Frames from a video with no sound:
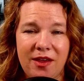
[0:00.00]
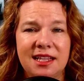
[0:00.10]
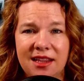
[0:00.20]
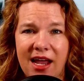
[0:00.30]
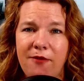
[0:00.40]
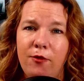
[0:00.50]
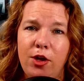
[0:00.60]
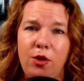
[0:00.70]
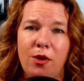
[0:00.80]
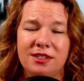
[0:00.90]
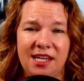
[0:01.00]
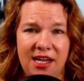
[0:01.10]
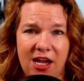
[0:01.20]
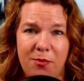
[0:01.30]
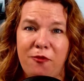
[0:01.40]
a life where you are
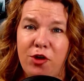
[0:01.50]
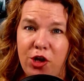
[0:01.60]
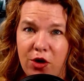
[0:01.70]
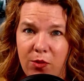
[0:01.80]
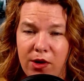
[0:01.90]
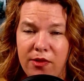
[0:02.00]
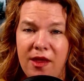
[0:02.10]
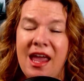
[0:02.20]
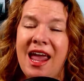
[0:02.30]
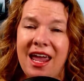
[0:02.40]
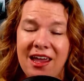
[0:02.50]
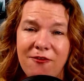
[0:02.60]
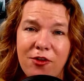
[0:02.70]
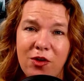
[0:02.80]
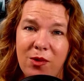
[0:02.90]
standing up for your worth and
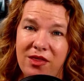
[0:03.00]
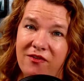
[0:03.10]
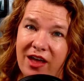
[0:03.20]
for the worth of